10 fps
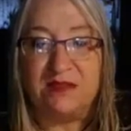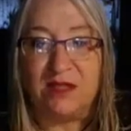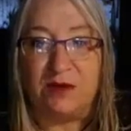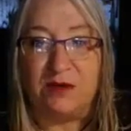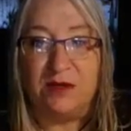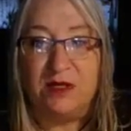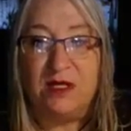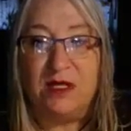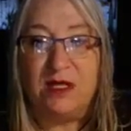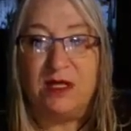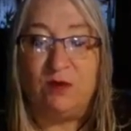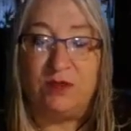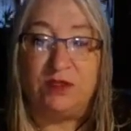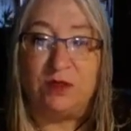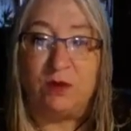So if you
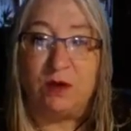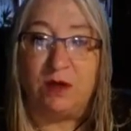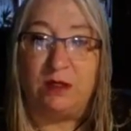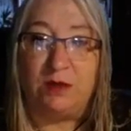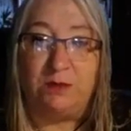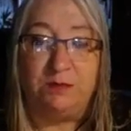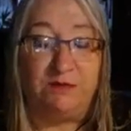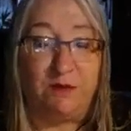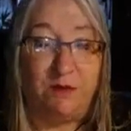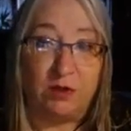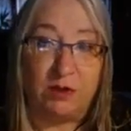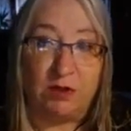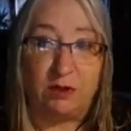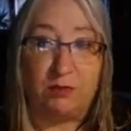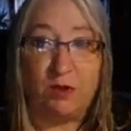wanted to go out if I wanted to go out
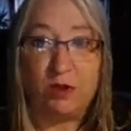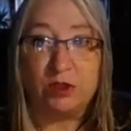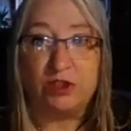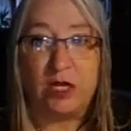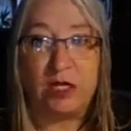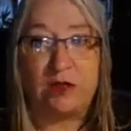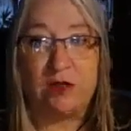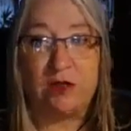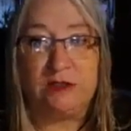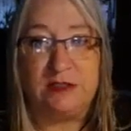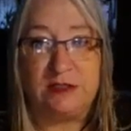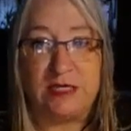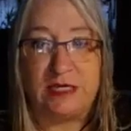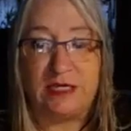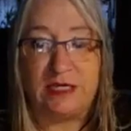on the porch, I could
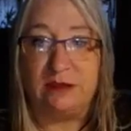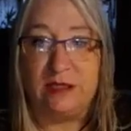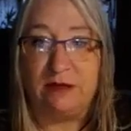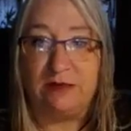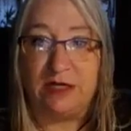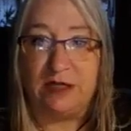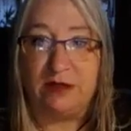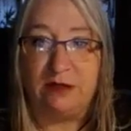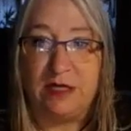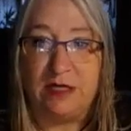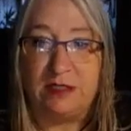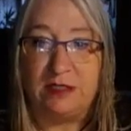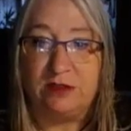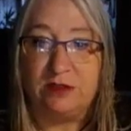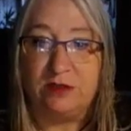take it out there
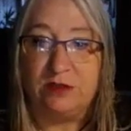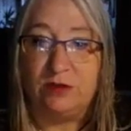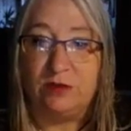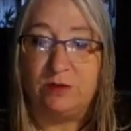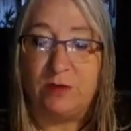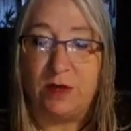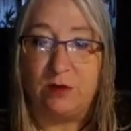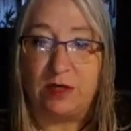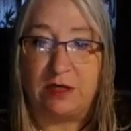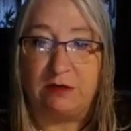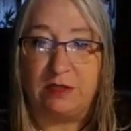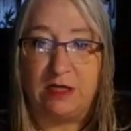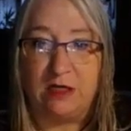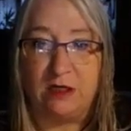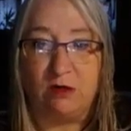and do my work out
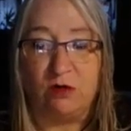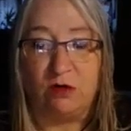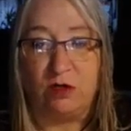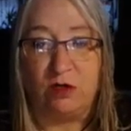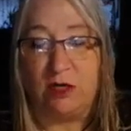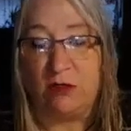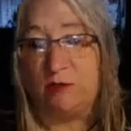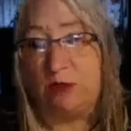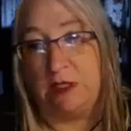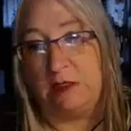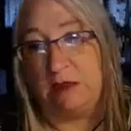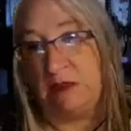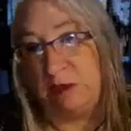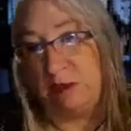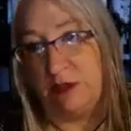there, or I could take it
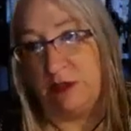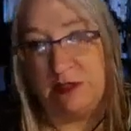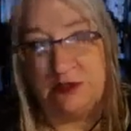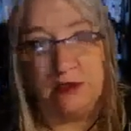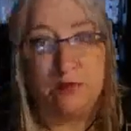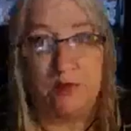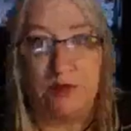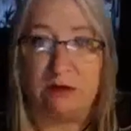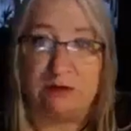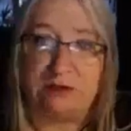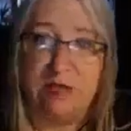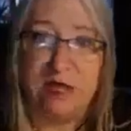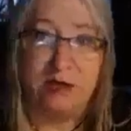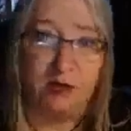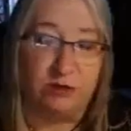down to the bedroom or
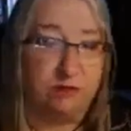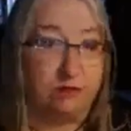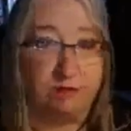outside or